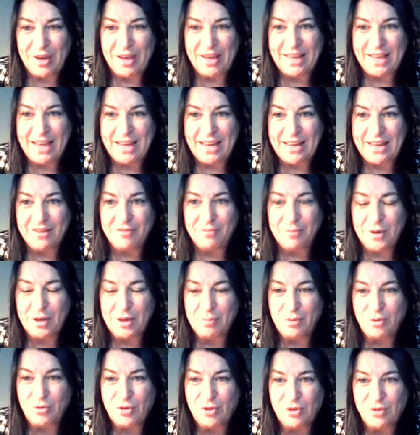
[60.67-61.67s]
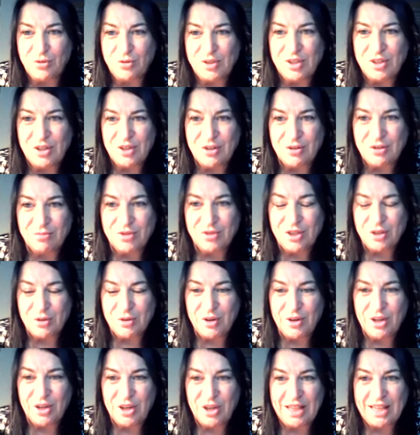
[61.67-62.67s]
But again, if people do turn up
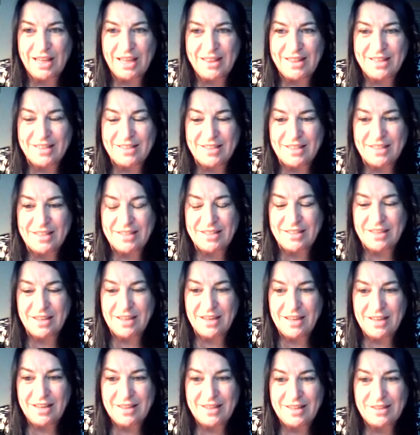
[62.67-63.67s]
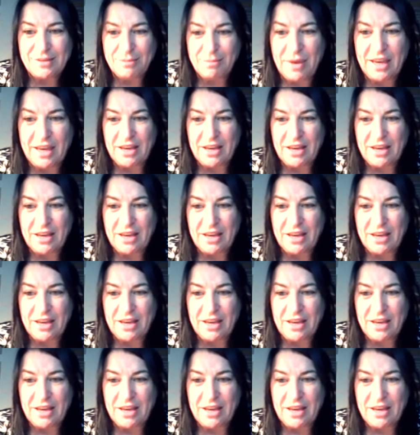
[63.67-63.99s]
too early, this